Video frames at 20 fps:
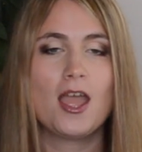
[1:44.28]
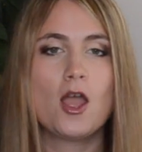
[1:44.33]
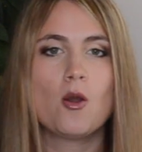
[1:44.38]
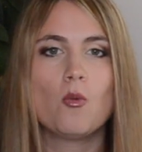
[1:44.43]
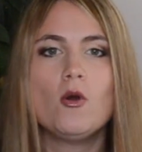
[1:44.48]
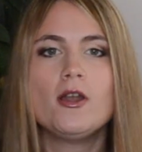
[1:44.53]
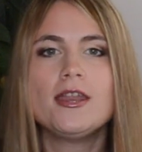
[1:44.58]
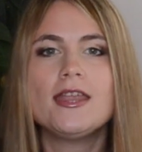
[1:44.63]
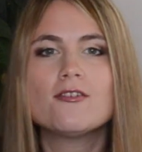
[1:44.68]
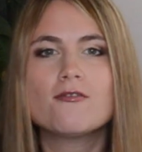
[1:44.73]

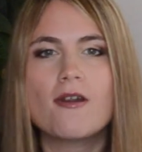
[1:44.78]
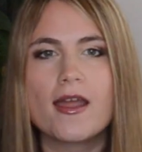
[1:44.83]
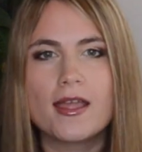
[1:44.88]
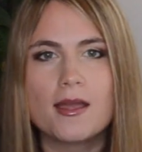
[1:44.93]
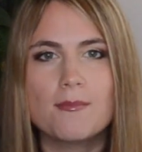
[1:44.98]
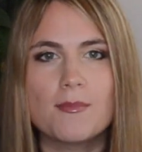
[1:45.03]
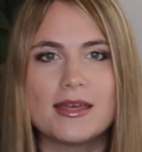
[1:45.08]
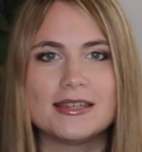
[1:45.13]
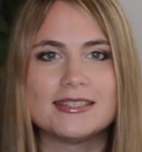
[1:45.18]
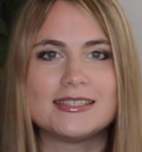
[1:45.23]
What he
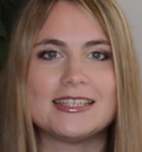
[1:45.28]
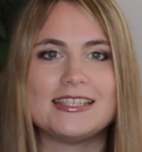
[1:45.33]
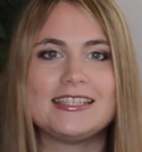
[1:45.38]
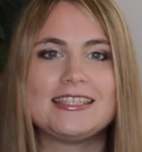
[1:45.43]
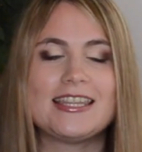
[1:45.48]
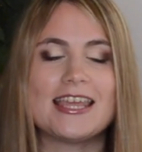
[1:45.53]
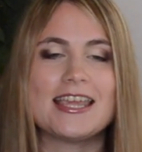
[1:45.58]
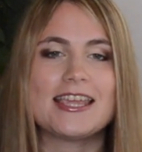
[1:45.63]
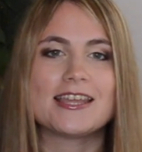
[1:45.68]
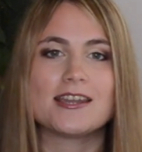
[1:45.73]
recommends is
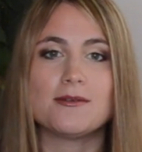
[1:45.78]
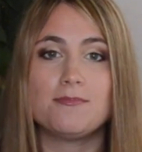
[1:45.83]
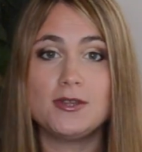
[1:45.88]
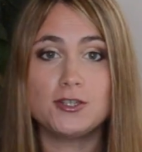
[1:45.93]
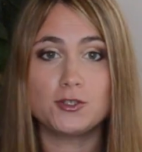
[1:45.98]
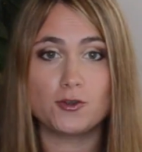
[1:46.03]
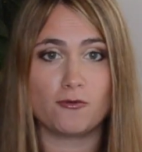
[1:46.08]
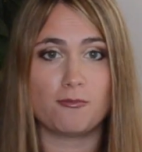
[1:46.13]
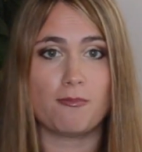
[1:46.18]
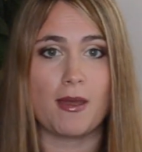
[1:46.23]
taking a piece
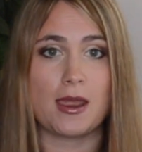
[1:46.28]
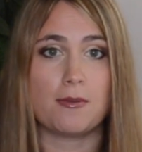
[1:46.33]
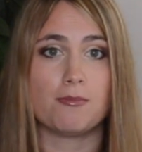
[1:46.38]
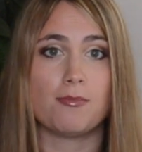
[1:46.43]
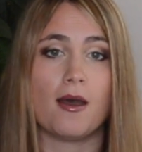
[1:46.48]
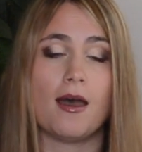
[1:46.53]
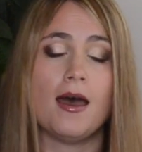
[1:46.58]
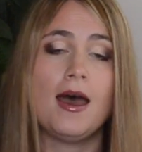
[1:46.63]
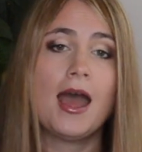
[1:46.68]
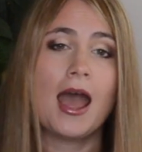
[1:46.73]
of
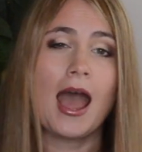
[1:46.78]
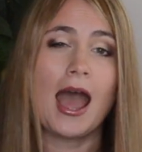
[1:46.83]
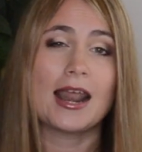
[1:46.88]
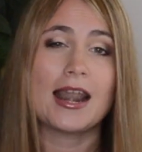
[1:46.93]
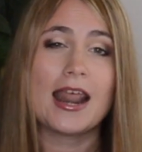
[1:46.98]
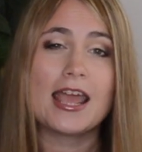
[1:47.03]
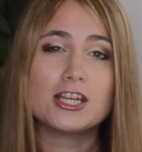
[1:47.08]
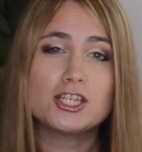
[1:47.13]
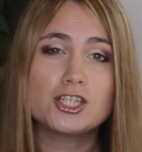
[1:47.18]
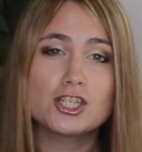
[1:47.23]
paper and
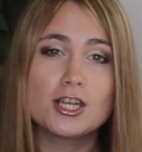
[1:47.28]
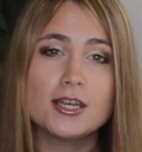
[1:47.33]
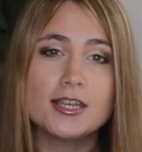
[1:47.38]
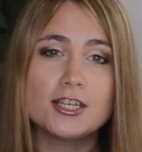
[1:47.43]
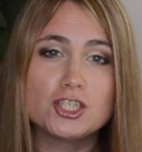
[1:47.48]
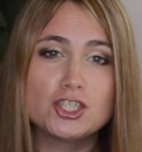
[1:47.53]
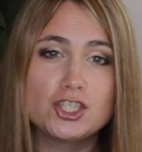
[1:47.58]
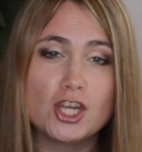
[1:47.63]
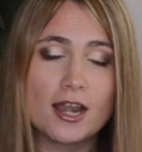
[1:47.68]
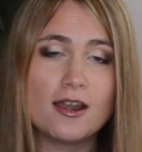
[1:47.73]
actually
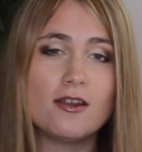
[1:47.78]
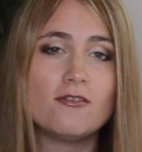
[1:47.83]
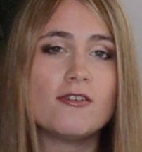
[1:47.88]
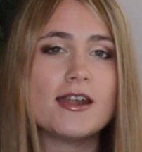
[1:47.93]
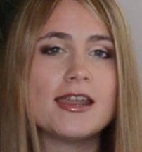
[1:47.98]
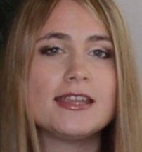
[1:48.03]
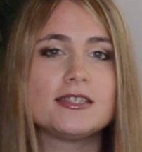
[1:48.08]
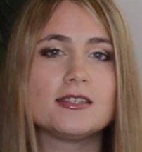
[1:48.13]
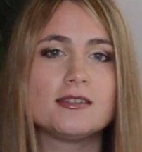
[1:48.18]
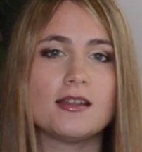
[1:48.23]

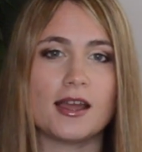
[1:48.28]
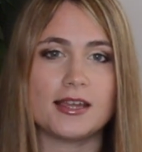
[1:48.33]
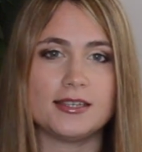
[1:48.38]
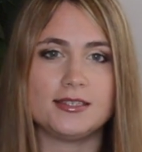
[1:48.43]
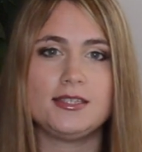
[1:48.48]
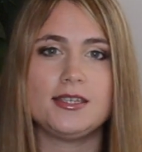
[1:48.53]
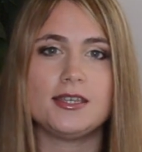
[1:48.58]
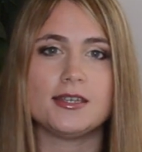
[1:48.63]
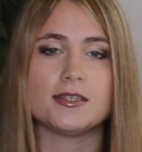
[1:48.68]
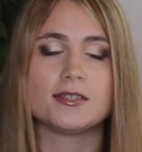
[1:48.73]
generating
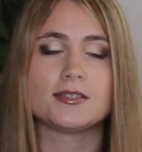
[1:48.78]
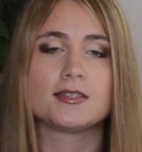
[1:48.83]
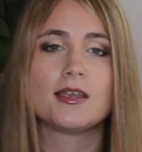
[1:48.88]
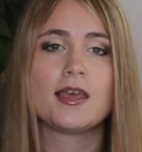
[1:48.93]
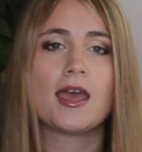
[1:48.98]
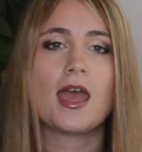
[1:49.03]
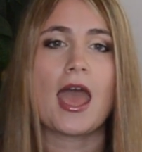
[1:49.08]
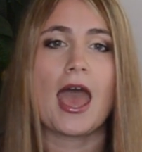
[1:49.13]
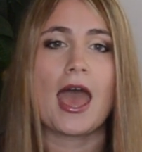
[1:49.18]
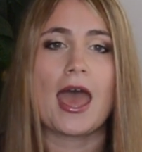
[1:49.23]
ideas
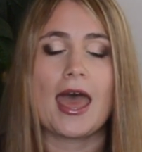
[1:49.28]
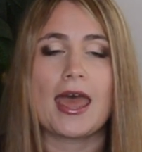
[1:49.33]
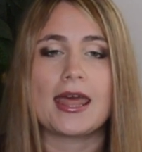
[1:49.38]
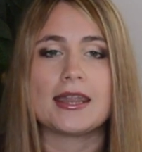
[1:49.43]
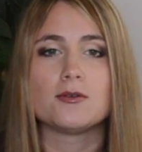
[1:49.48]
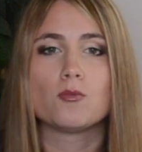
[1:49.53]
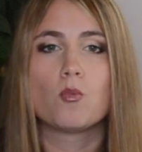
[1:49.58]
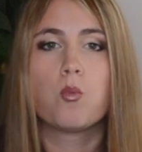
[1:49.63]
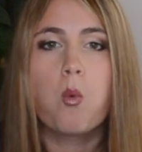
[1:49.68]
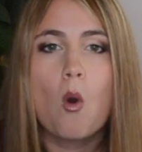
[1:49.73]

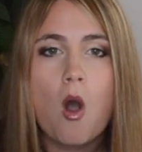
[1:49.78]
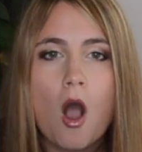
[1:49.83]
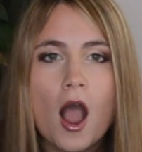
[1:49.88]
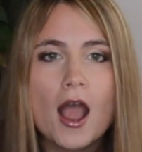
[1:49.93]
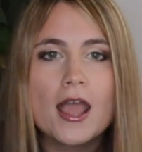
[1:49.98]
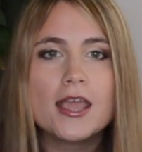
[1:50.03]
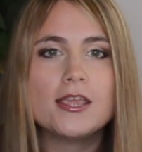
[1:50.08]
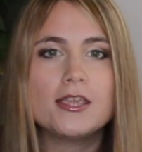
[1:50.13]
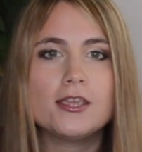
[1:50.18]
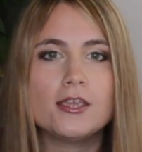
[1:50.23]
and
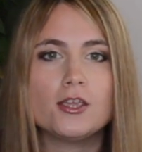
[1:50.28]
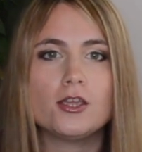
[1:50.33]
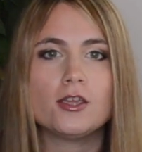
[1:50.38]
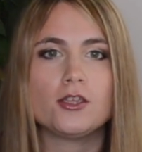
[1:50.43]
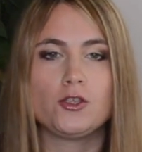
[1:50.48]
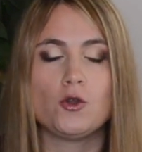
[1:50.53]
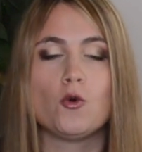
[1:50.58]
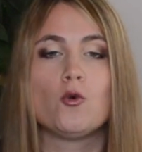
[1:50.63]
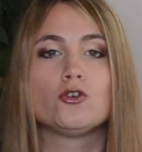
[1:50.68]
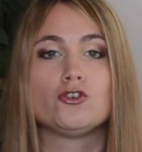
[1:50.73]
why
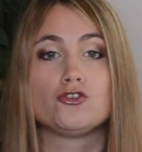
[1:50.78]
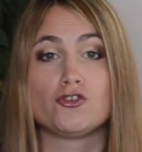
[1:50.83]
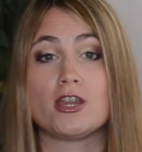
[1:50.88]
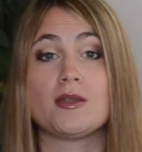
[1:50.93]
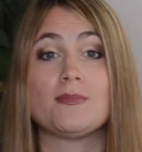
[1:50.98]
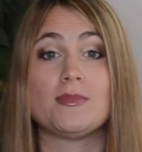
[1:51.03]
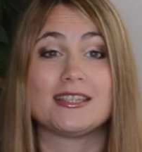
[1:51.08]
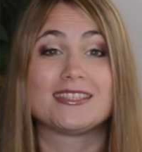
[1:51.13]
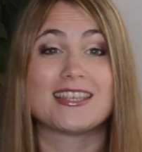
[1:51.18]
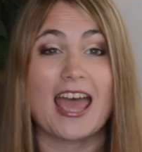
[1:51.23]
your
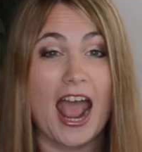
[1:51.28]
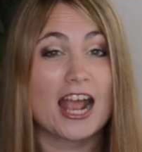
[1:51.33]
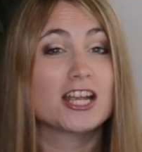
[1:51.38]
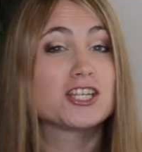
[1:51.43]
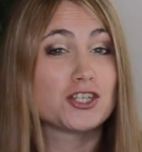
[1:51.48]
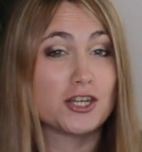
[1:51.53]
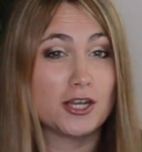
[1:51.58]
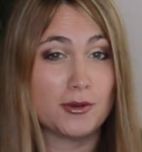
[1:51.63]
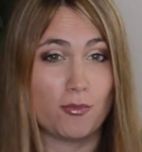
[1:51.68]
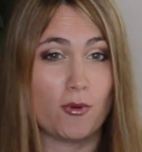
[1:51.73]
dream is
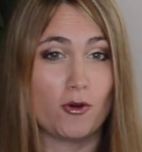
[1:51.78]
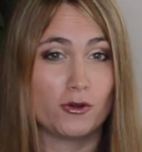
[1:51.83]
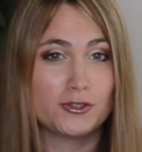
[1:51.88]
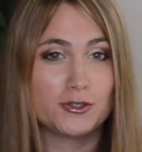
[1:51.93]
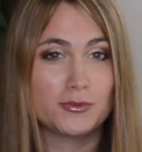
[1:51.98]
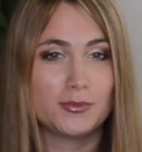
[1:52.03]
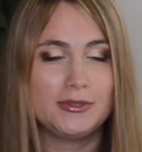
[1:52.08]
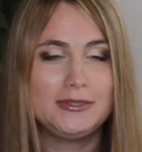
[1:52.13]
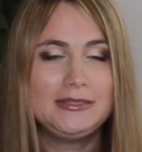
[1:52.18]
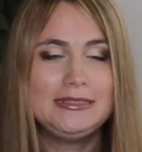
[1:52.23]
actually
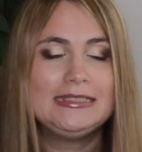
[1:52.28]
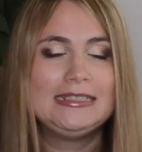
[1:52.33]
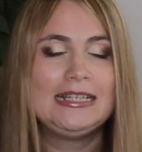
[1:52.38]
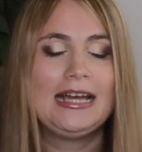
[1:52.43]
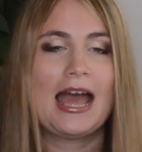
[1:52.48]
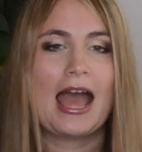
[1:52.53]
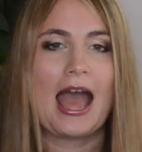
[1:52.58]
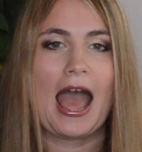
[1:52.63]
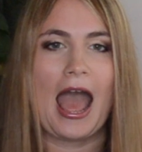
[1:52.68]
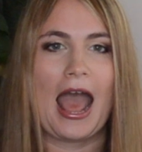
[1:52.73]
possible.
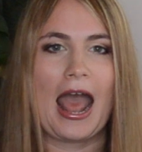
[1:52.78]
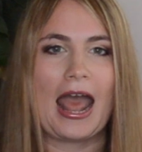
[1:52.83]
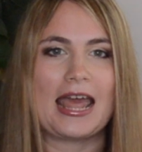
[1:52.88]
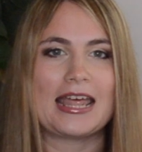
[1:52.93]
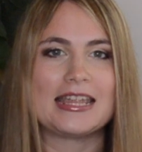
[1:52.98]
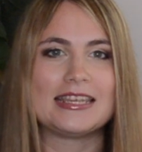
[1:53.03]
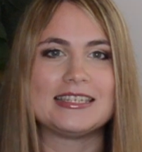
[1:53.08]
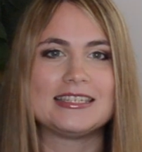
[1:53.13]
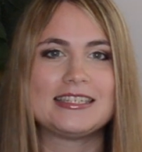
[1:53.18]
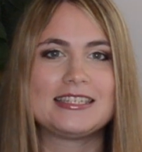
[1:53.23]

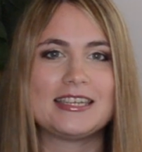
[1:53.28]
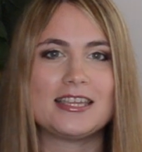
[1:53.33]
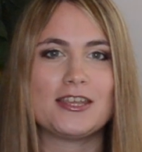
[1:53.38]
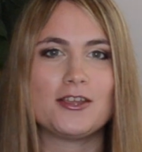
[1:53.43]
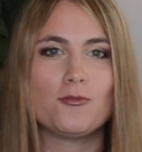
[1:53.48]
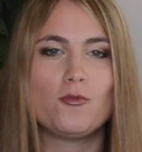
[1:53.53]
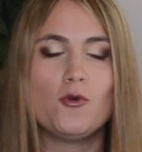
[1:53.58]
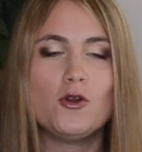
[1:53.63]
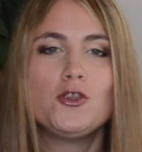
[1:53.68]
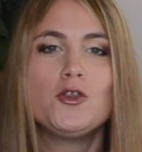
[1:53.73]
And
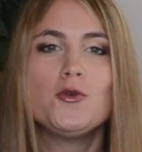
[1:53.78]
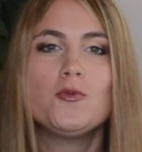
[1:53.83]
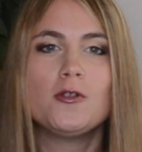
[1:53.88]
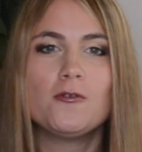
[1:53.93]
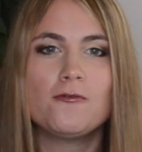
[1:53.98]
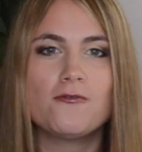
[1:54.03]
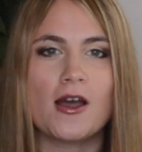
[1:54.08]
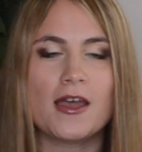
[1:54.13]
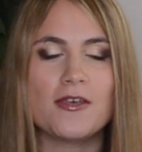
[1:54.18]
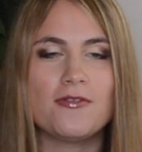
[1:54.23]
what you will
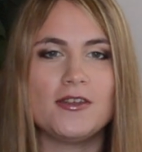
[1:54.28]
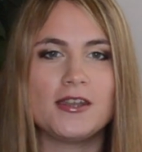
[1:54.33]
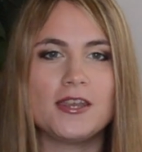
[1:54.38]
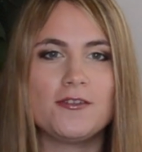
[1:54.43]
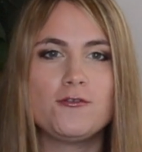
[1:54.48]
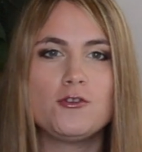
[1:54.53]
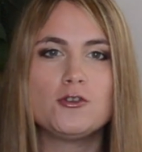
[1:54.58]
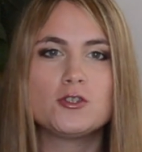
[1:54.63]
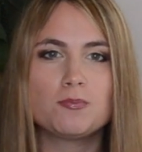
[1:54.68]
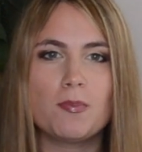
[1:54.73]
find that
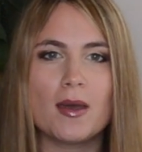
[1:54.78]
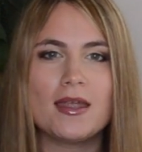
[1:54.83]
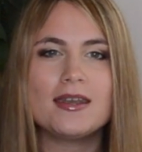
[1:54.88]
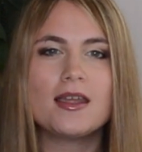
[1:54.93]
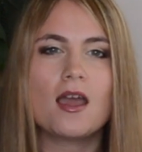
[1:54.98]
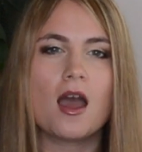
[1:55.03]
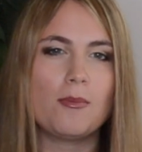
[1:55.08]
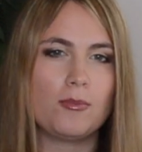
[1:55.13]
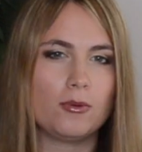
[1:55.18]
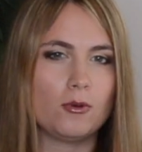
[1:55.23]
if you spend a
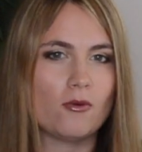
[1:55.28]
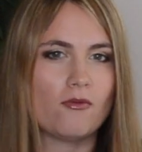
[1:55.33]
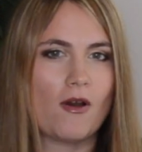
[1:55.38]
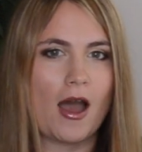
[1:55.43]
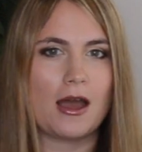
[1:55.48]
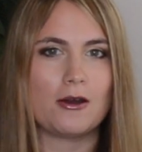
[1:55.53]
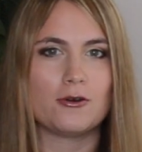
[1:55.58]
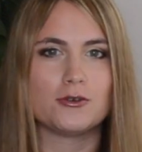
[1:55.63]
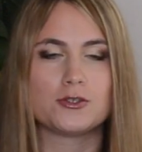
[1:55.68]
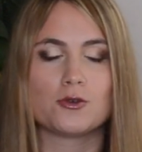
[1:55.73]
couple of
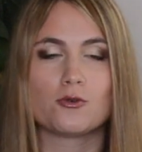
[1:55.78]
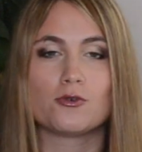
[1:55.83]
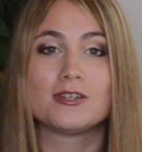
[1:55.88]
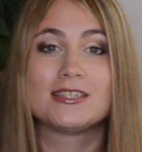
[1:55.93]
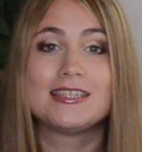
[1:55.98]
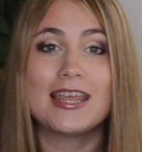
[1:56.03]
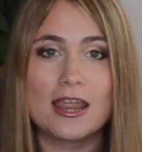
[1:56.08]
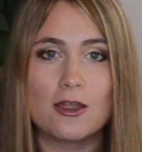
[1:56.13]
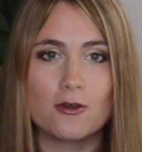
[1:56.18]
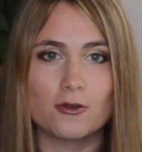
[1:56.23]
hours or a
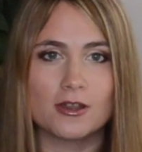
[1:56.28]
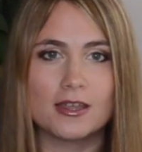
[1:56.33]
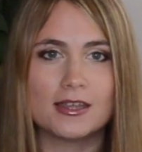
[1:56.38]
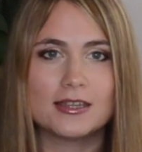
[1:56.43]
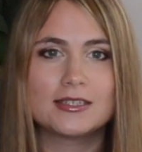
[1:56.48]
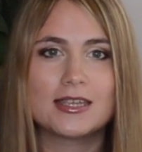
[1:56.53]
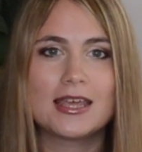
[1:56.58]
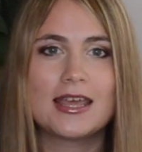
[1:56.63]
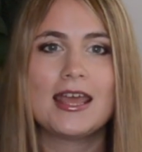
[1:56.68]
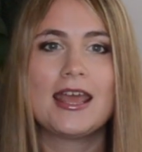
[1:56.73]
day on
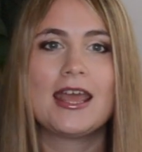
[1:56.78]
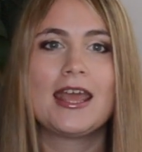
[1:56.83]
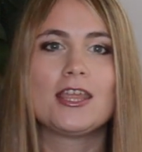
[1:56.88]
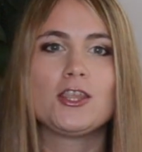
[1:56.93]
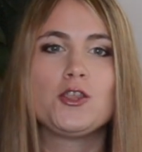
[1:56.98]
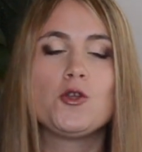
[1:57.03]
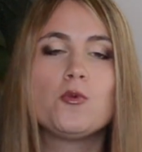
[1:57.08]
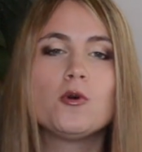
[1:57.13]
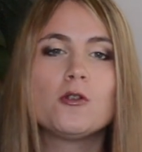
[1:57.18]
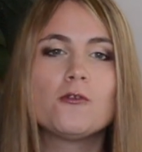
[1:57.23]
it,
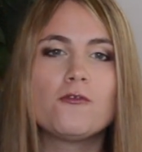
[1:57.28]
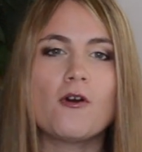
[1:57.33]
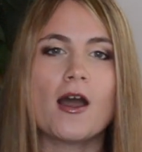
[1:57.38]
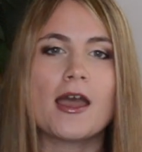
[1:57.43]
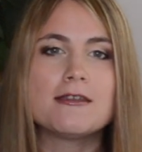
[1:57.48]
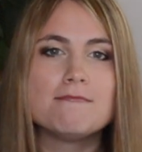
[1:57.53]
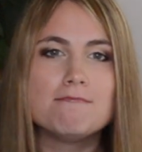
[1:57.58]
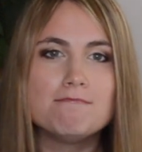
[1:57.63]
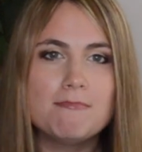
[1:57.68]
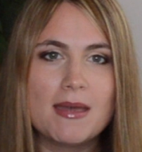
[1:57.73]
you will
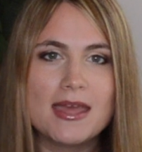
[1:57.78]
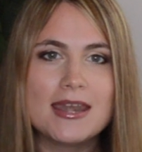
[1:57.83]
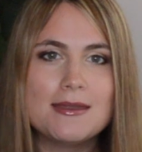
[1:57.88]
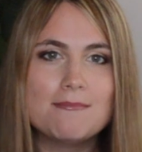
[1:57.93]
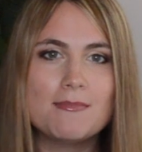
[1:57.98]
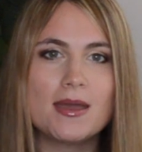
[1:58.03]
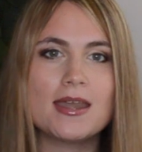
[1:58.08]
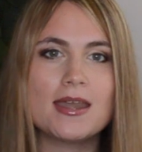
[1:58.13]
find many